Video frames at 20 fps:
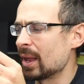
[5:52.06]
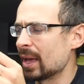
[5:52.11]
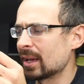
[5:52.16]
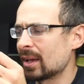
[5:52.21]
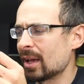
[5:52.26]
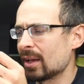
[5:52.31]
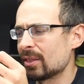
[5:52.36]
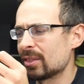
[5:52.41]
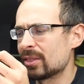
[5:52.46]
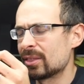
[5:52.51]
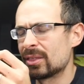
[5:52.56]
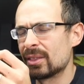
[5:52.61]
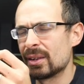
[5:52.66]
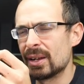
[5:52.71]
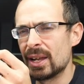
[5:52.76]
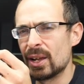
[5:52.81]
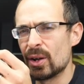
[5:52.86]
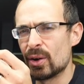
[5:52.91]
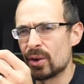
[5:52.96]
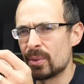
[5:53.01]
like
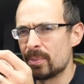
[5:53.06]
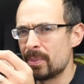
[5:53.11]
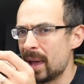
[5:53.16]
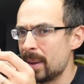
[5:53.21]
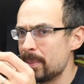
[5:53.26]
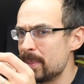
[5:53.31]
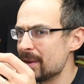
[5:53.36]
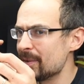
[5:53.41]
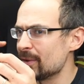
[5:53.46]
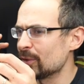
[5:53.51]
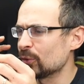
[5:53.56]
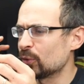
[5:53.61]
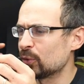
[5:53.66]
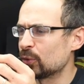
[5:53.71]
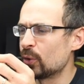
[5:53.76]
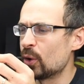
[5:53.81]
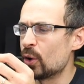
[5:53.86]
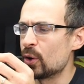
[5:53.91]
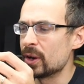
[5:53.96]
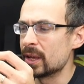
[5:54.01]
3 or maybe even
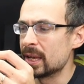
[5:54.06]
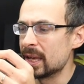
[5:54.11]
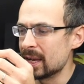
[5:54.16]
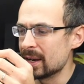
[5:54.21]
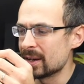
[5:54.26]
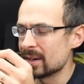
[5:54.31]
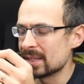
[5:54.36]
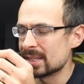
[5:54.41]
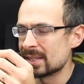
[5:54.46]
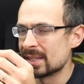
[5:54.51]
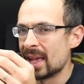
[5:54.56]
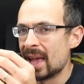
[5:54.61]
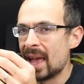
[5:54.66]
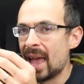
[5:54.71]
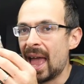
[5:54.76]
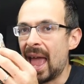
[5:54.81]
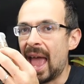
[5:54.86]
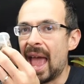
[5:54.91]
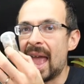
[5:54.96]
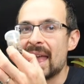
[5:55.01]
4 years
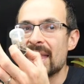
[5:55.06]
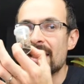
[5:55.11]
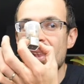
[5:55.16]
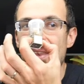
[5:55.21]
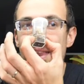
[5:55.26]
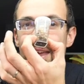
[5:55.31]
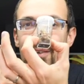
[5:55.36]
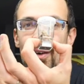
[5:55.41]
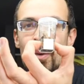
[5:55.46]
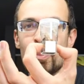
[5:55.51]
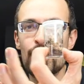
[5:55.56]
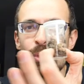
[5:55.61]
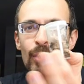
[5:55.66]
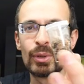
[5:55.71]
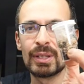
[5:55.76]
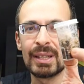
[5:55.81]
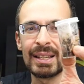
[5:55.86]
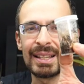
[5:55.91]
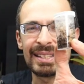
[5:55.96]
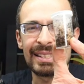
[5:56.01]
and I never
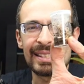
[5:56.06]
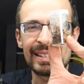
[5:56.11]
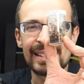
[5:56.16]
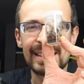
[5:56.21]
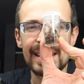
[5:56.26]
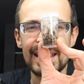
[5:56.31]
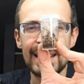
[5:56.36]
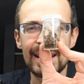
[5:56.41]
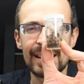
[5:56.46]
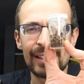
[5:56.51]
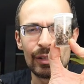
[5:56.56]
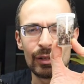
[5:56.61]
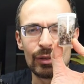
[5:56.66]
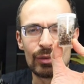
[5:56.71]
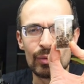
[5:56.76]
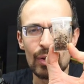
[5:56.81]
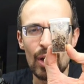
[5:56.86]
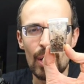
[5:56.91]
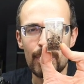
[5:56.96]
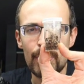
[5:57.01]
put a single
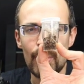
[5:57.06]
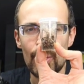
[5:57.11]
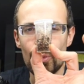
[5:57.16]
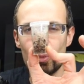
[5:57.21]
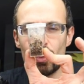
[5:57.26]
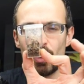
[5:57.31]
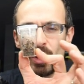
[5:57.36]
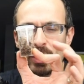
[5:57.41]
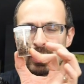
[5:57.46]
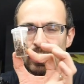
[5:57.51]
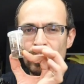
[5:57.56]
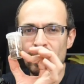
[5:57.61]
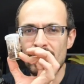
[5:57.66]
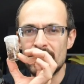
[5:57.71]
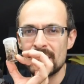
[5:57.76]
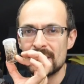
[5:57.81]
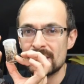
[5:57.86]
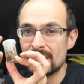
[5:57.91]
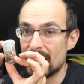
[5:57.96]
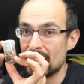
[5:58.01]
drop of water
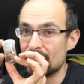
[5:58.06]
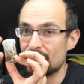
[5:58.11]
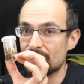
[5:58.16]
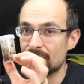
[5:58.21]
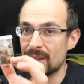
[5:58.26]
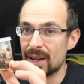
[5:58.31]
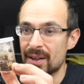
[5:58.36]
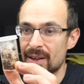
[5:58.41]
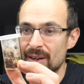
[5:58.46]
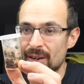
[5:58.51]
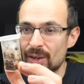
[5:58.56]
inside of their